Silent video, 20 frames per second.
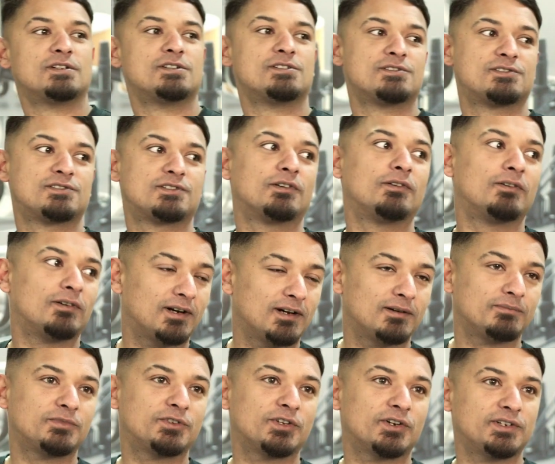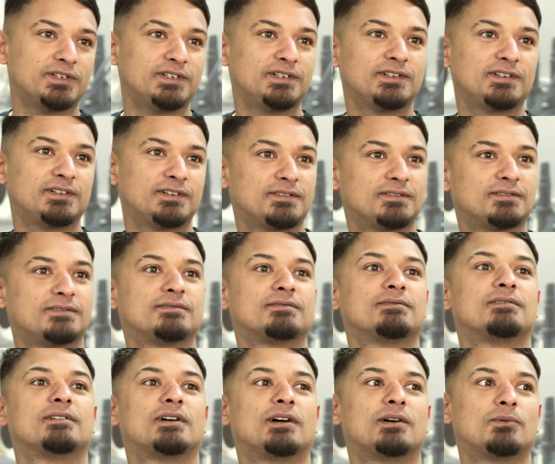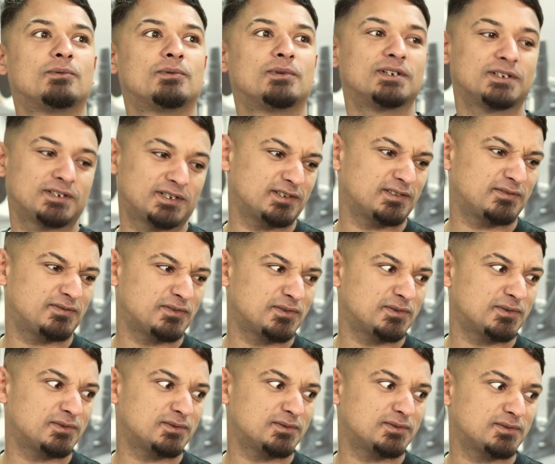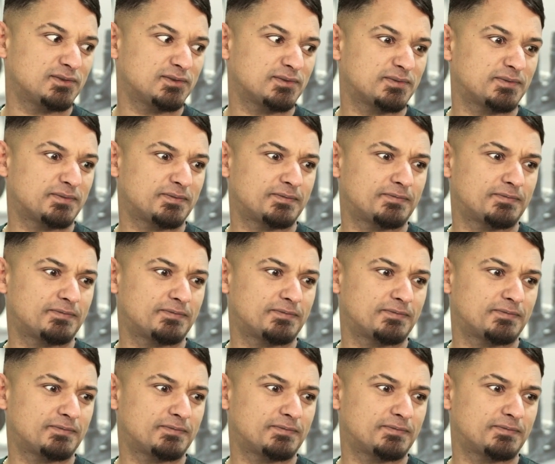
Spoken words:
So I'm Tahir. I work here for